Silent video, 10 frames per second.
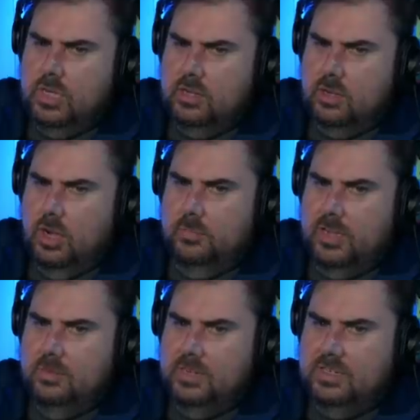get caught
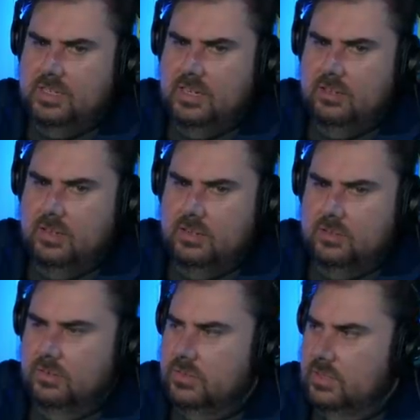by a BT, then it
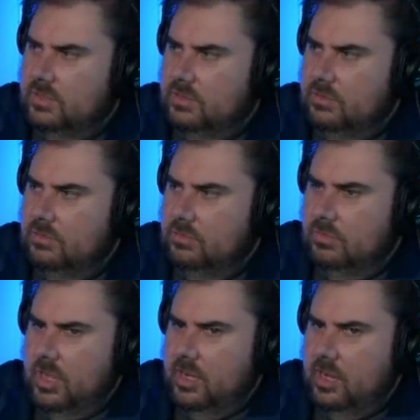turns into
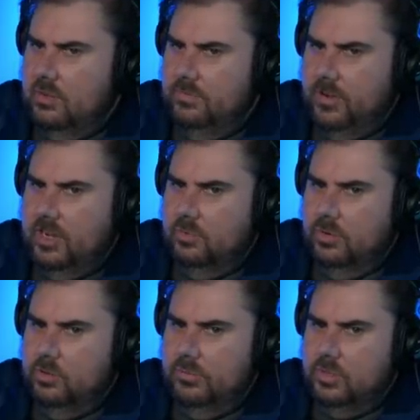like a fight
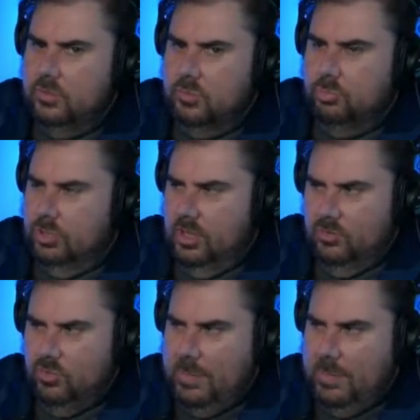where you have to use blood